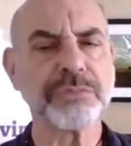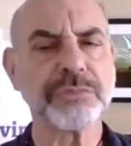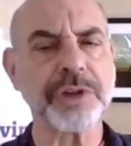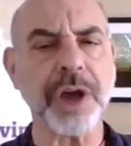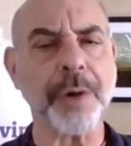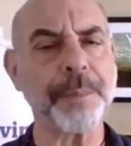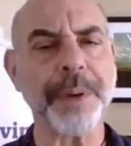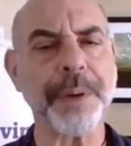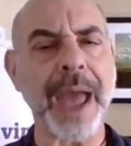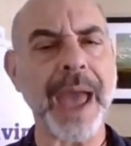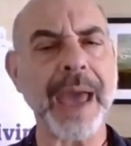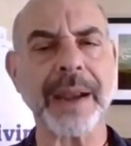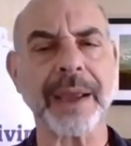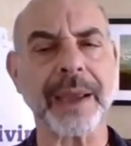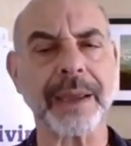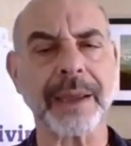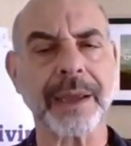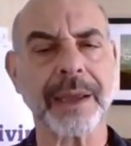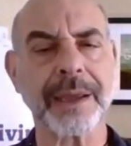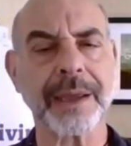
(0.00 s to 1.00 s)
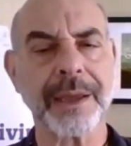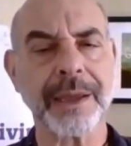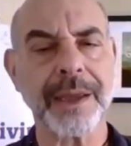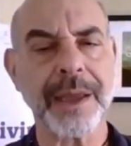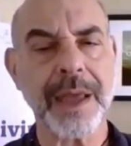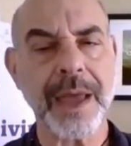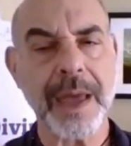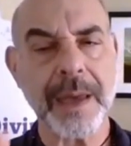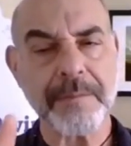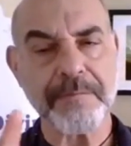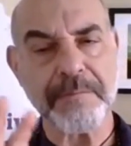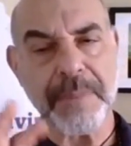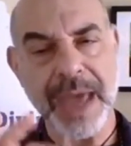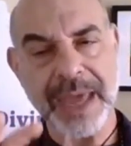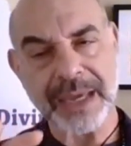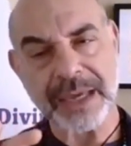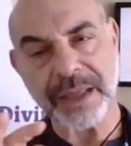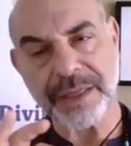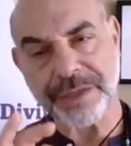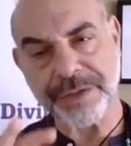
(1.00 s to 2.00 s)
Don't panic.
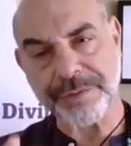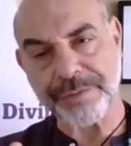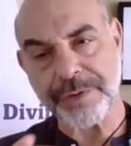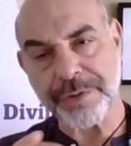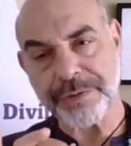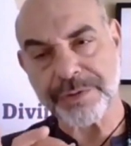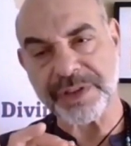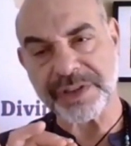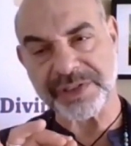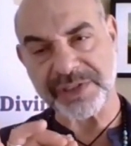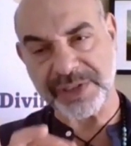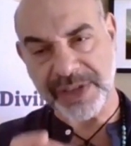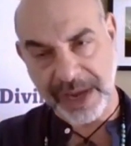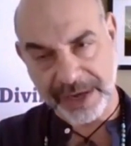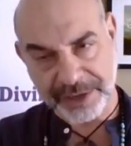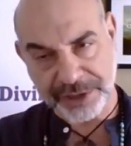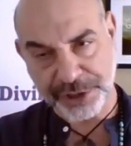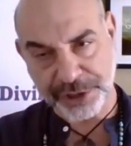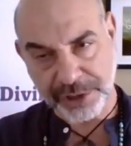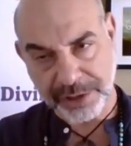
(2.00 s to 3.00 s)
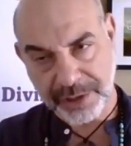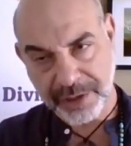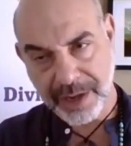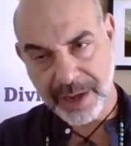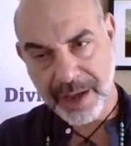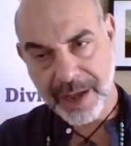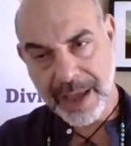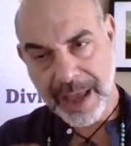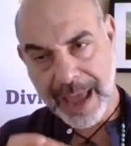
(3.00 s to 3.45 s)
Make it through the section